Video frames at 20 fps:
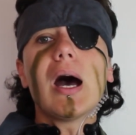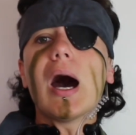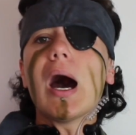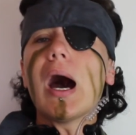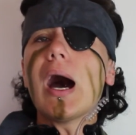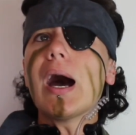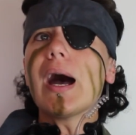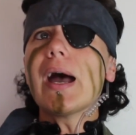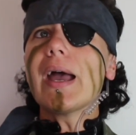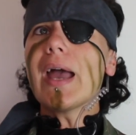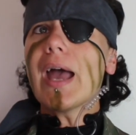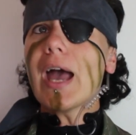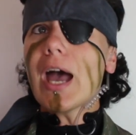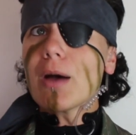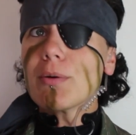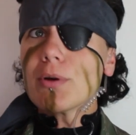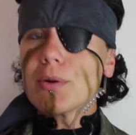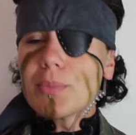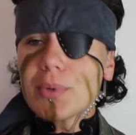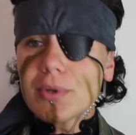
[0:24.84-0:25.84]
I
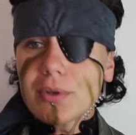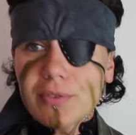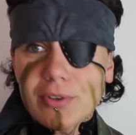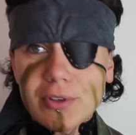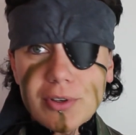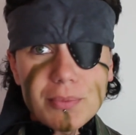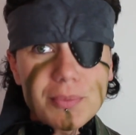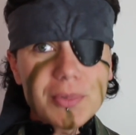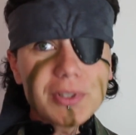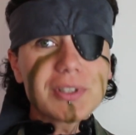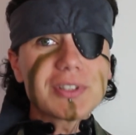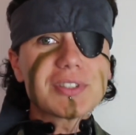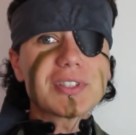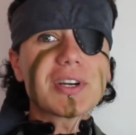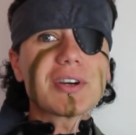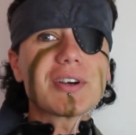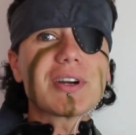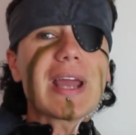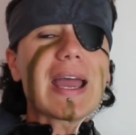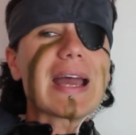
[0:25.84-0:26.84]
am a bit of a
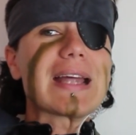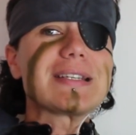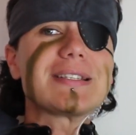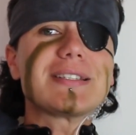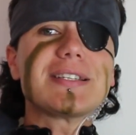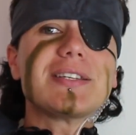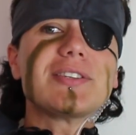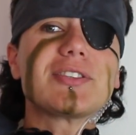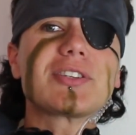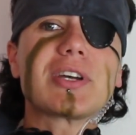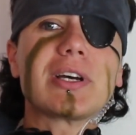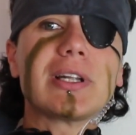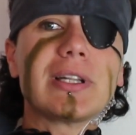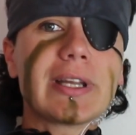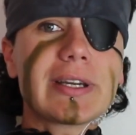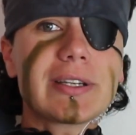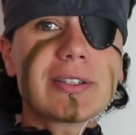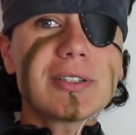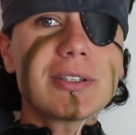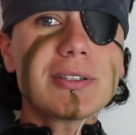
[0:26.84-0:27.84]
military antiques
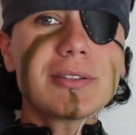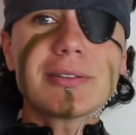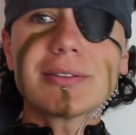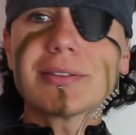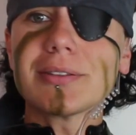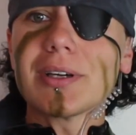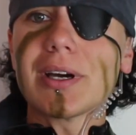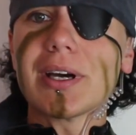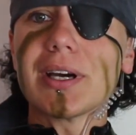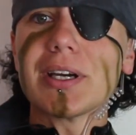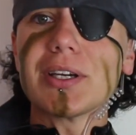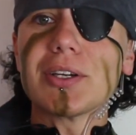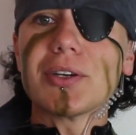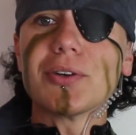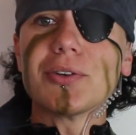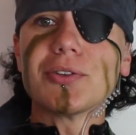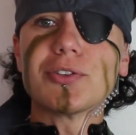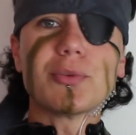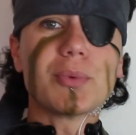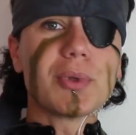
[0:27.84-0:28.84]
collector. I
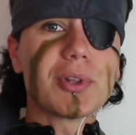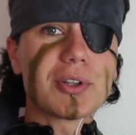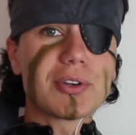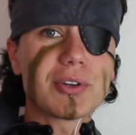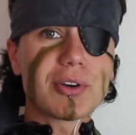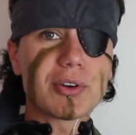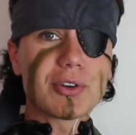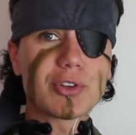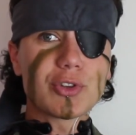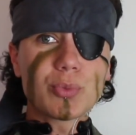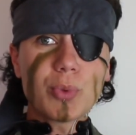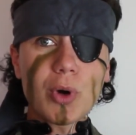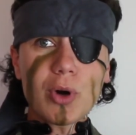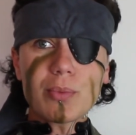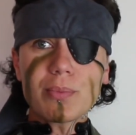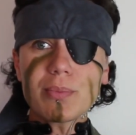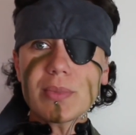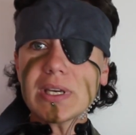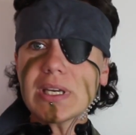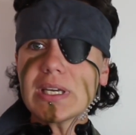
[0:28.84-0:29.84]
go to military swap
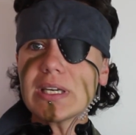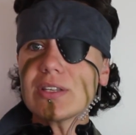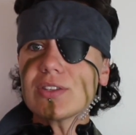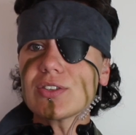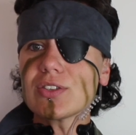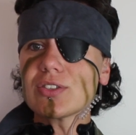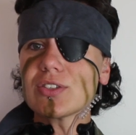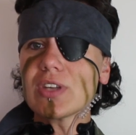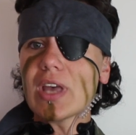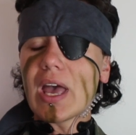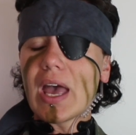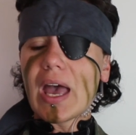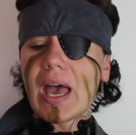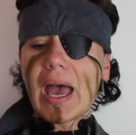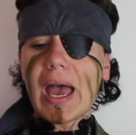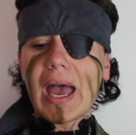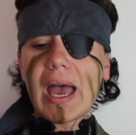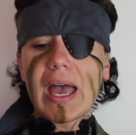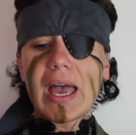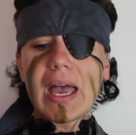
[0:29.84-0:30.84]
meets,
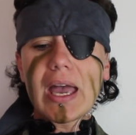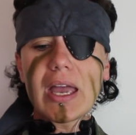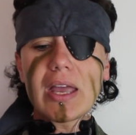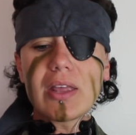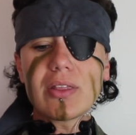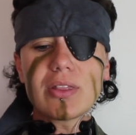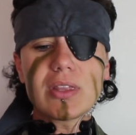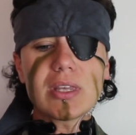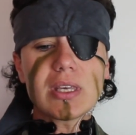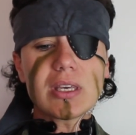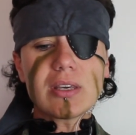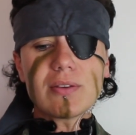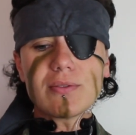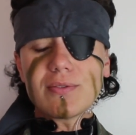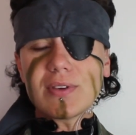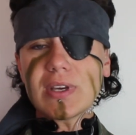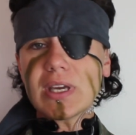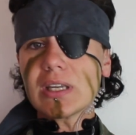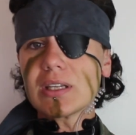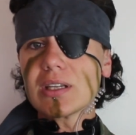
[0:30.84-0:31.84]
and the
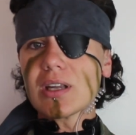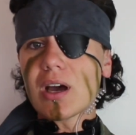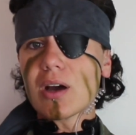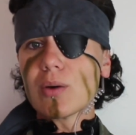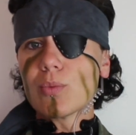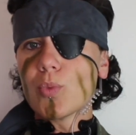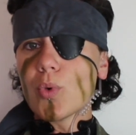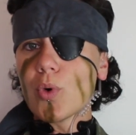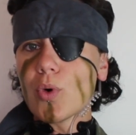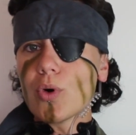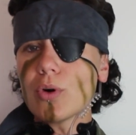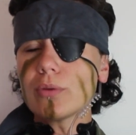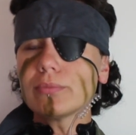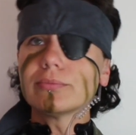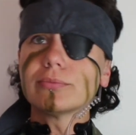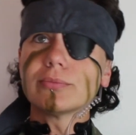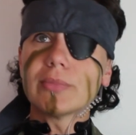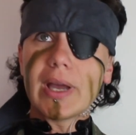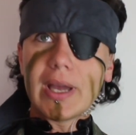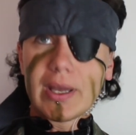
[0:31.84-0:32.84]
Vietnam War
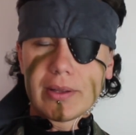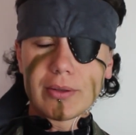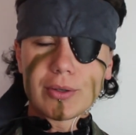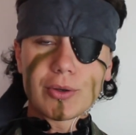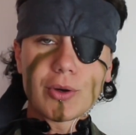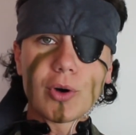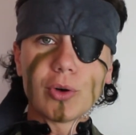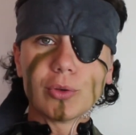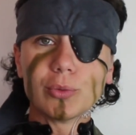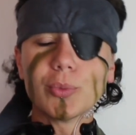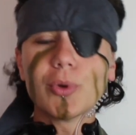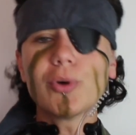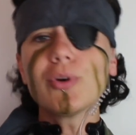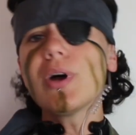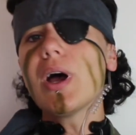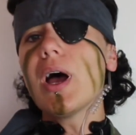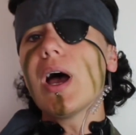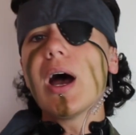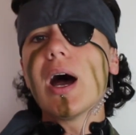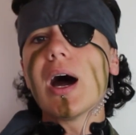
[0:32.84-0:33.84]
and the Cold War
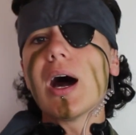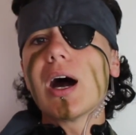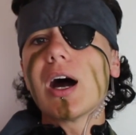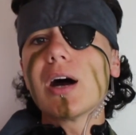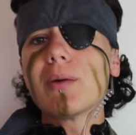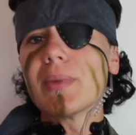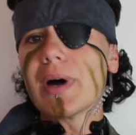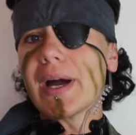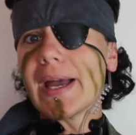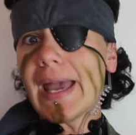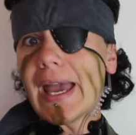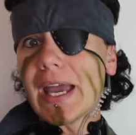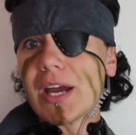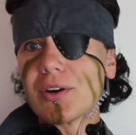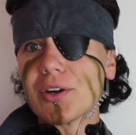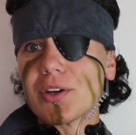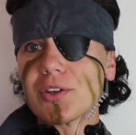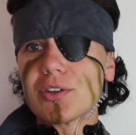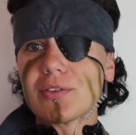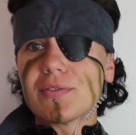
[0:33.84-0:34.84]
are my
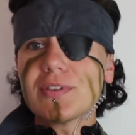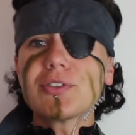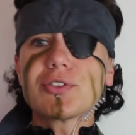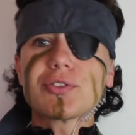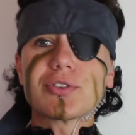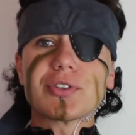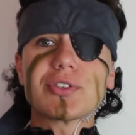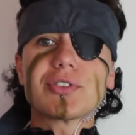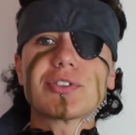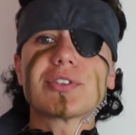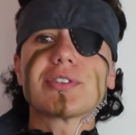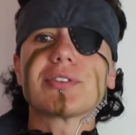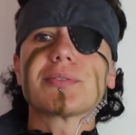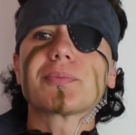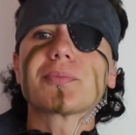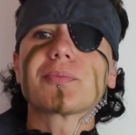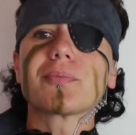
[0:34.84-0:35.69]
areas of interest,